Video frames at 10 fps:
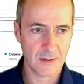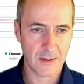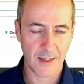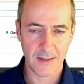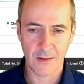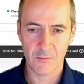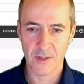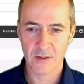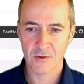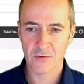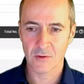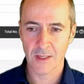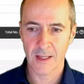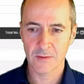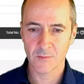Okay, now if we scroll
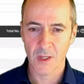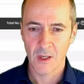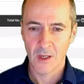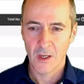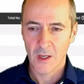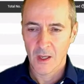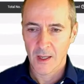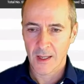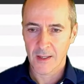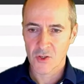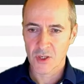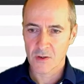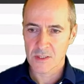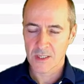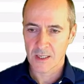down, it
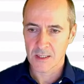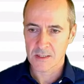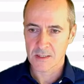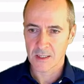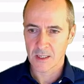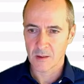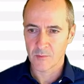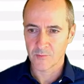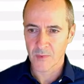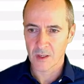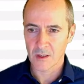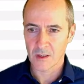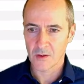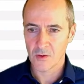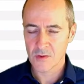shows us
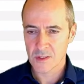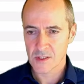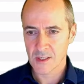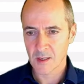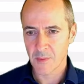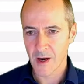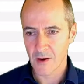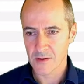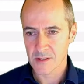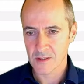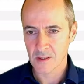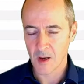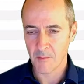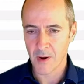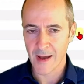usage comparison
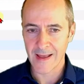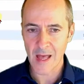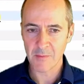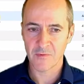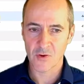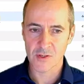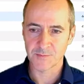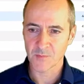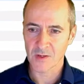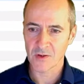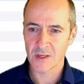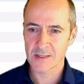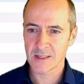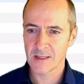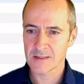by app version. So you
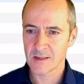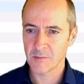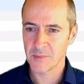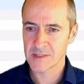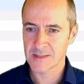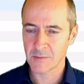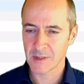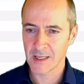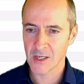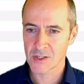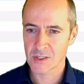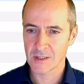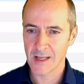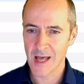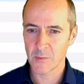can see there's a business
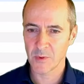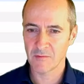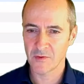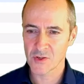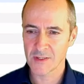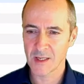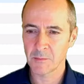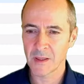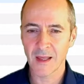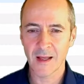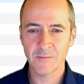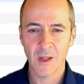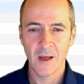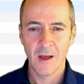application app with a version number there,